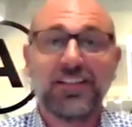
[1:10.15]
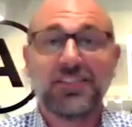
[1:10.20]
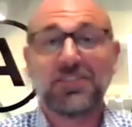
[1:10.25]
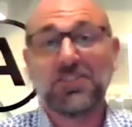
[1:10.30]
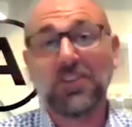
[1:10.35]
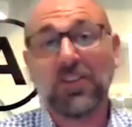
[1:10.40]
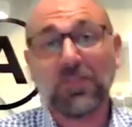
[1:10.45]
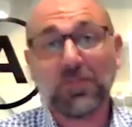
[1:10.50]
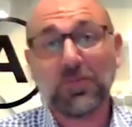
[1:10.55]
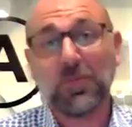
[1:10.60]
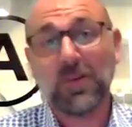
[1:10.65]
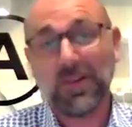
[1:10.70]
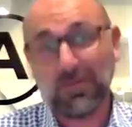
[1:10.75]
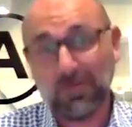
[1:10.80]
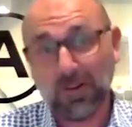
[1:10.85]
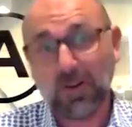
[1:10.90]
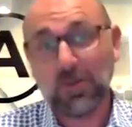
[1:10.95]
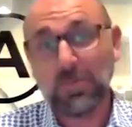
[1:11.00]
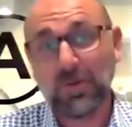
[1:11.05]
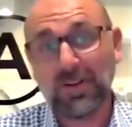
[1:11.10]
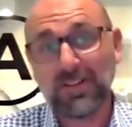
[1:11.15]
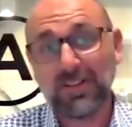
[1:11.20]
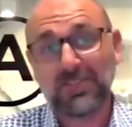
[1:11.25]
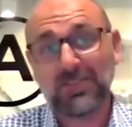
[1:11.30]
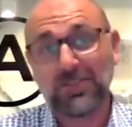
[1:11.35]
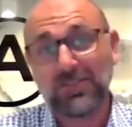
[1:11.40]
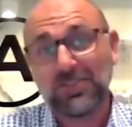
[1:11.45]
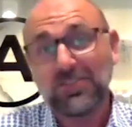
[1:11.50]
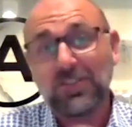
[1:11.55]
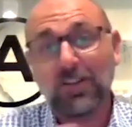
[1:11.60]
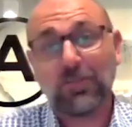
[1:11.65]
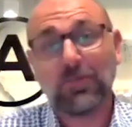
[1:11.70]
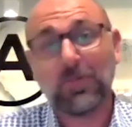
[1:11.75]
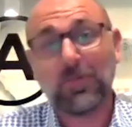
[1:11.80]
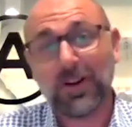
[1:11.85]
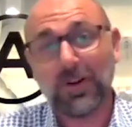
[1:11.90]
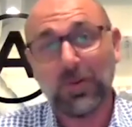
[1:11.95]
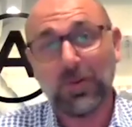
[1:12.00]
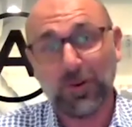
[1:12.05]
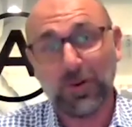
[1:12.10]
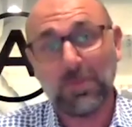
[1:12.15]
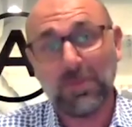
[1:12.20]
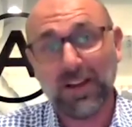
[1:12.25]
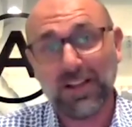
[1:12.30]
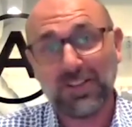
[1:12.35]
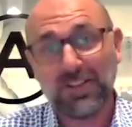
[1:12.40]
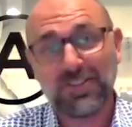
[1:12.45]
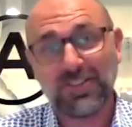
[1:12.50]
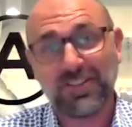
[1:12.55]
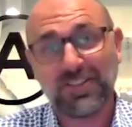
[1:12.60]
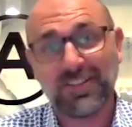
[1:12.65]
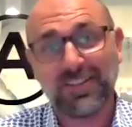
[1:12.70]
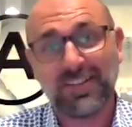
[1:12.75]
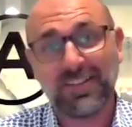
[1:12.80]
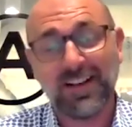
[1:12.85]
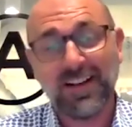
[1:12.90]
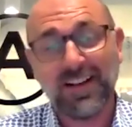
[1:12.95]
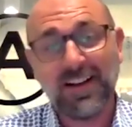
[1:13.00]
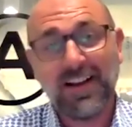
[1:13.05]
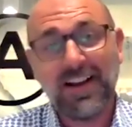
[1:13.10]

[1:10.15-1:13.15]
software robots or software automations